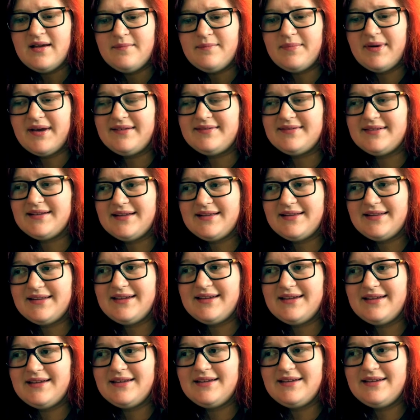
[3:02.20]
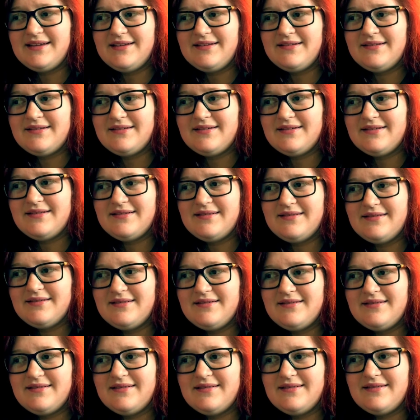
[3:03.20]
basically,
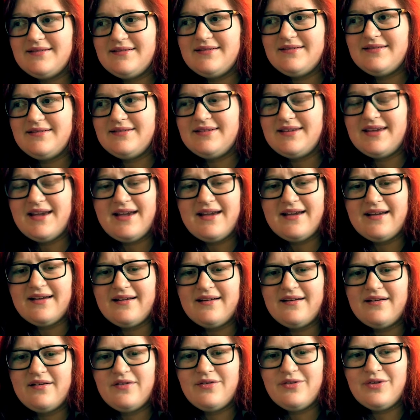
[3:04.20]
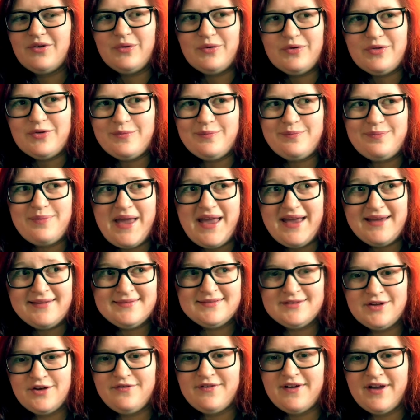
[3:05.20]
yeah, all the
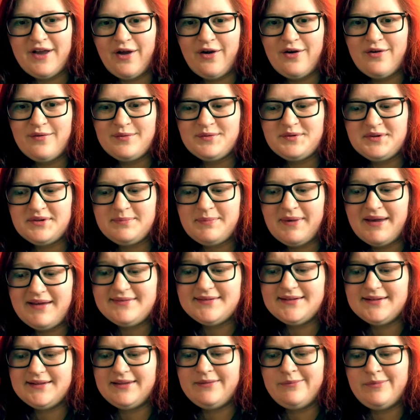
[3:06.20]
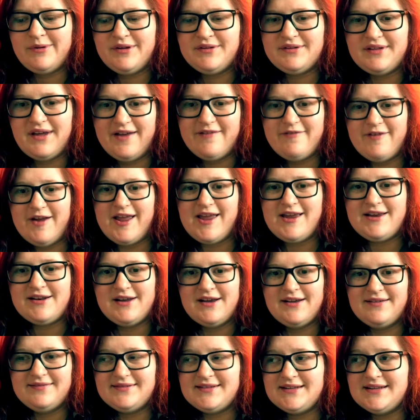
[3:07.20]
pissed off I got was basically because I
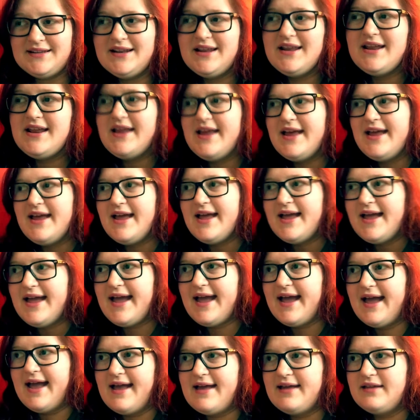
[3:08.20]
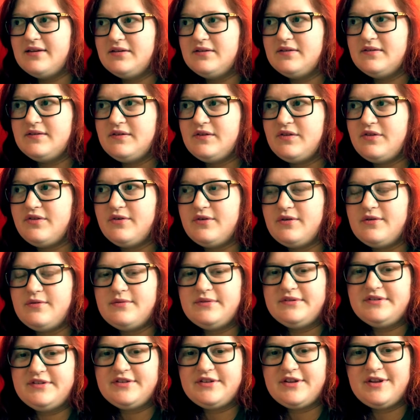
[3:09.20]
recognized it and thought it
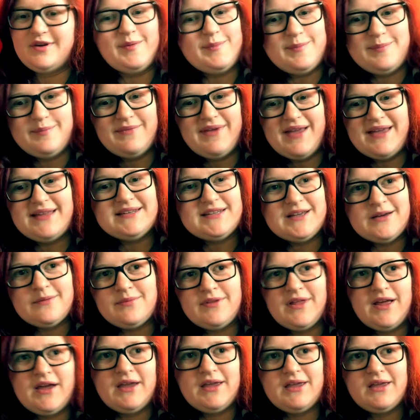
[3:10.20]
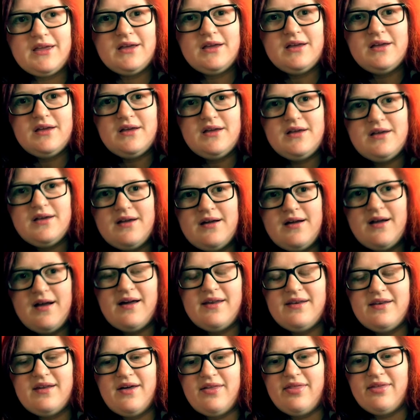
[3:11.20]
was just going to end up like
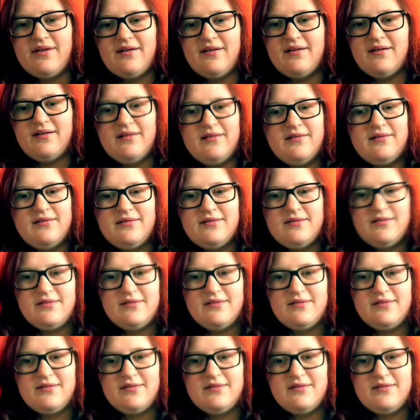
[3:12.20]
another